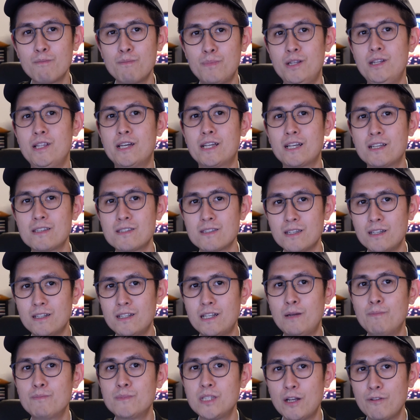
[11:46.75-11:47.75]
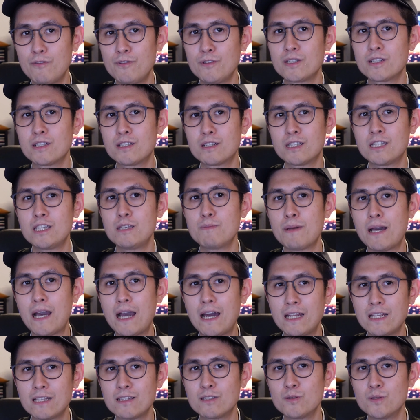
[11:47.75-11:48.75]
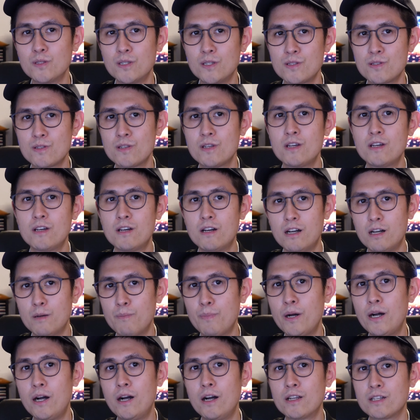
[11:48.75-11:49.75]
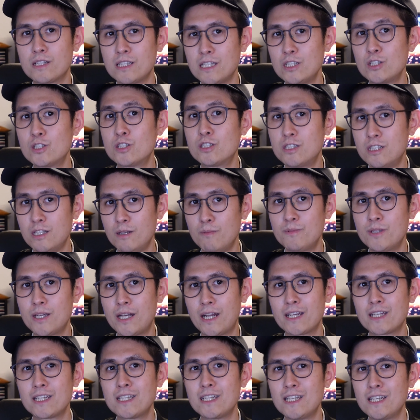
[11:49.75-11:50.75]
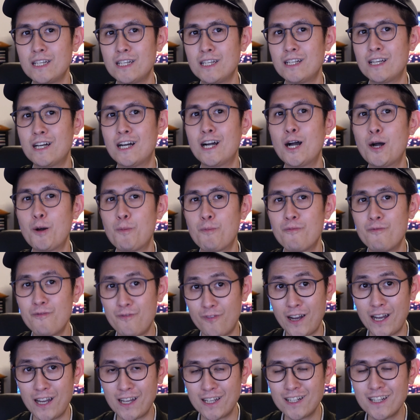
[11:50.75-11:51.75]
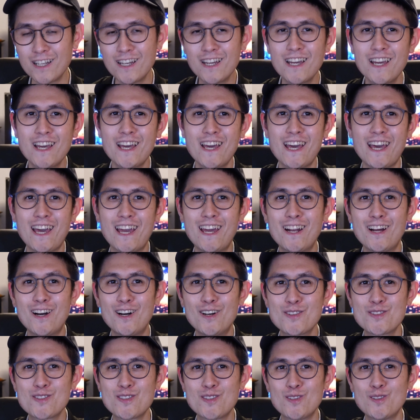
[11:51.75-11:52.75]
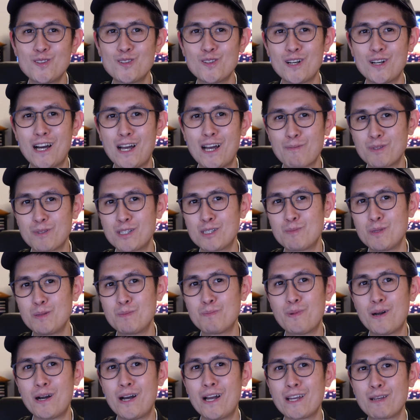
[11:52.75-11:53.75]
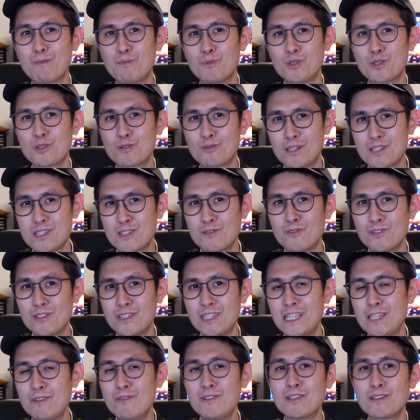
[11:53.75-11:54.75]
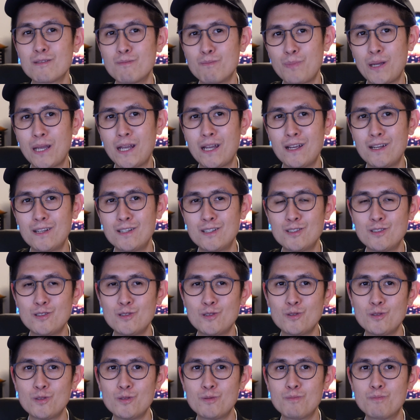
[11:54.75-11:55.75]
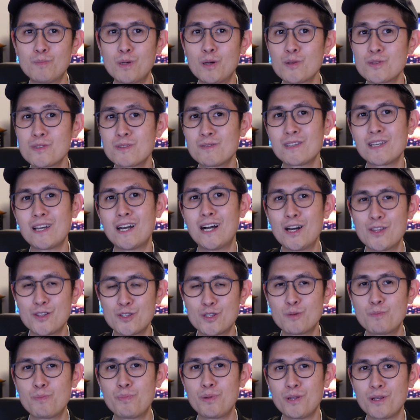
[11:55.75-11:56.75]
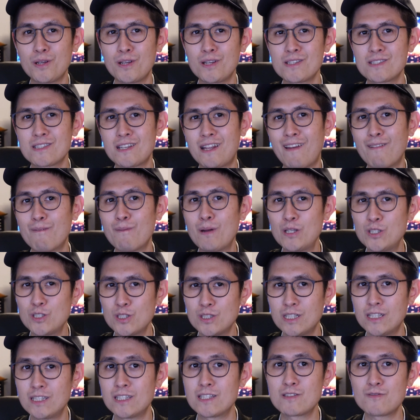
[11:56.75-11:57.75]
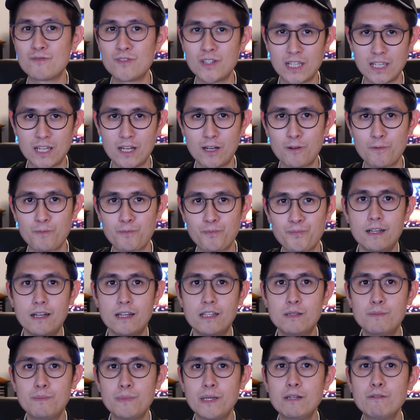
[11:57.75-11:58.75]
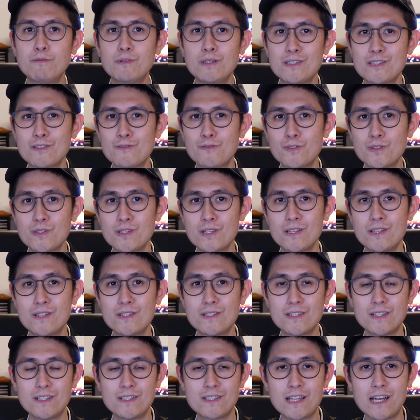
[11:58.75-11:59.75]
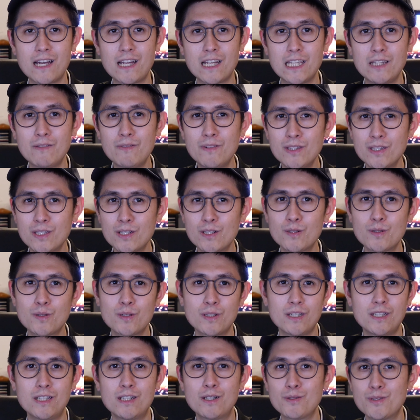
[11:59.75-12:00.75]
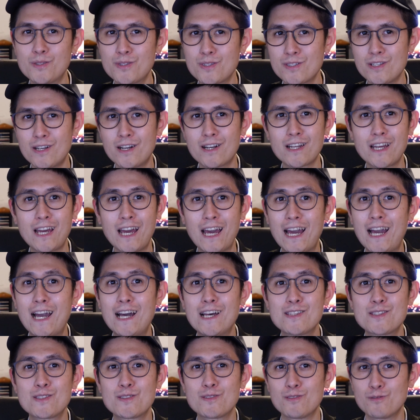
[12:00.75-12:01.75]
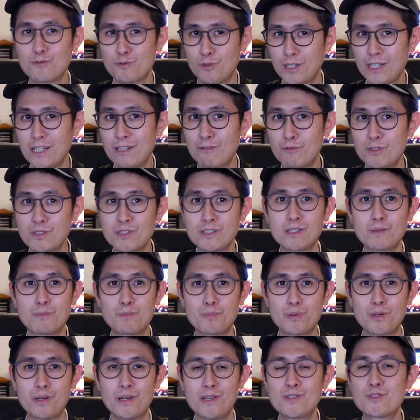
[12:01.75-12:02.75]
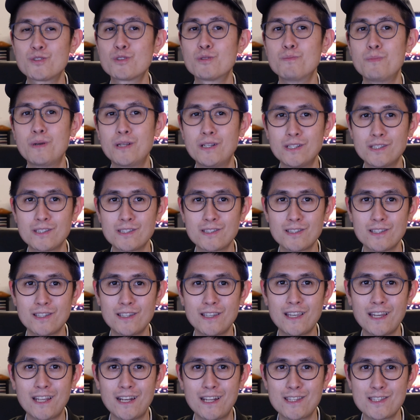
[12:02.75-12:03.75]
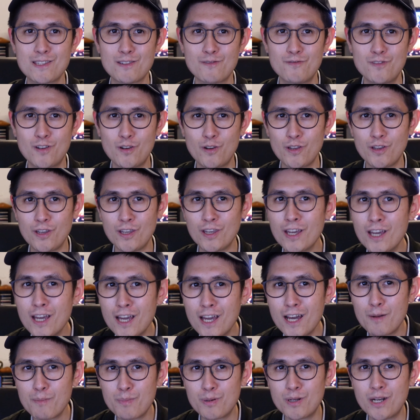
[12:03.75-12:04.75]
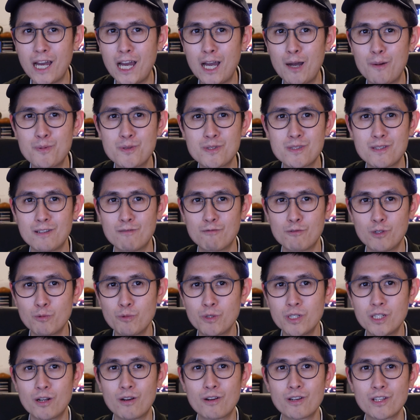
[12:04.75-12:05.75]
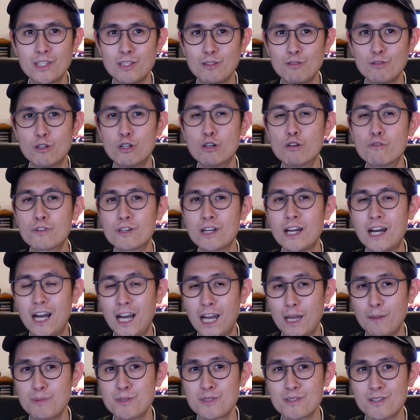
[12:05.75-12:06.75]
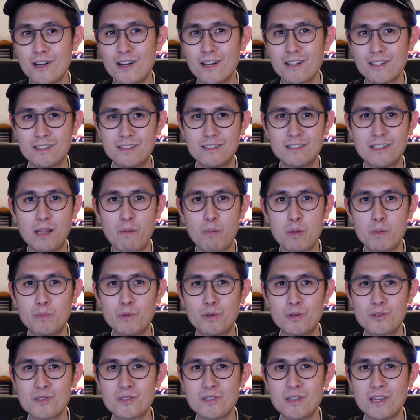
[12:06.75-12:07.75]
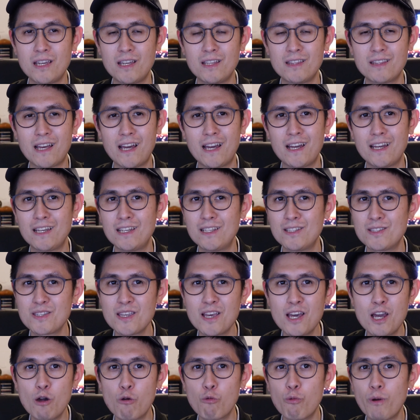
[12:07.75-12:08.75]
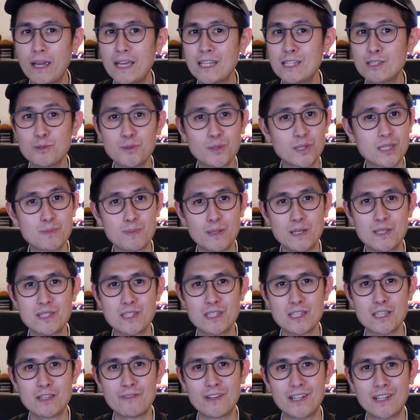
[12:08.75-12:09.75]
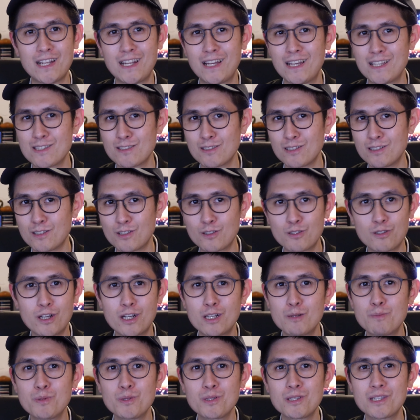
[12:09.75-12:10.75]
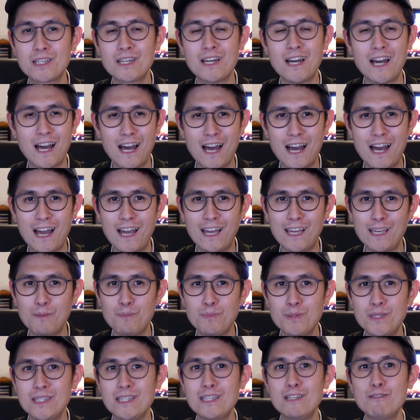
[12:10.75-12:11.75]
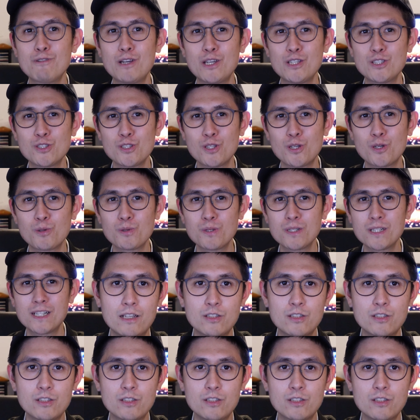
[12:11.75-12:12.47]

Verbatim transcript: But like I said, I'm definitely going to keep adding to this upon each dip that I can um, find. And also, I'm going to be buying more aggressively, even compared to most of the other plays that I mentioned in this video. And the main reason for this is that even though, you know, the stock has already risen in price tremendously and it's a very, perhaps one would argue, overhyped stock. And a lot of people are saying that it's way too expensive and has an incredibly high PE ratio.